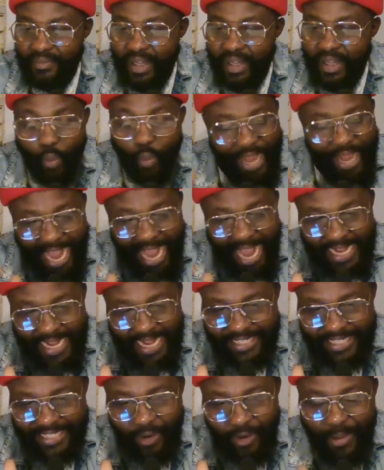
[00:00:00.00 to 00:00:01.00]
We and
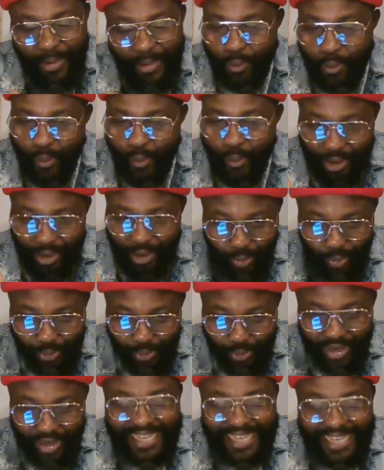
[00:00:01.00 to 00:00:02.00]
Niger people, we are not
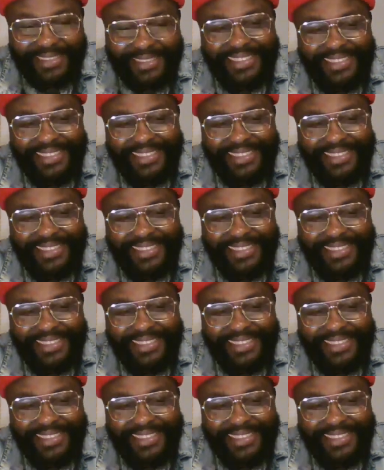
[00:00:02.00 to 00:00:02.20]
brother.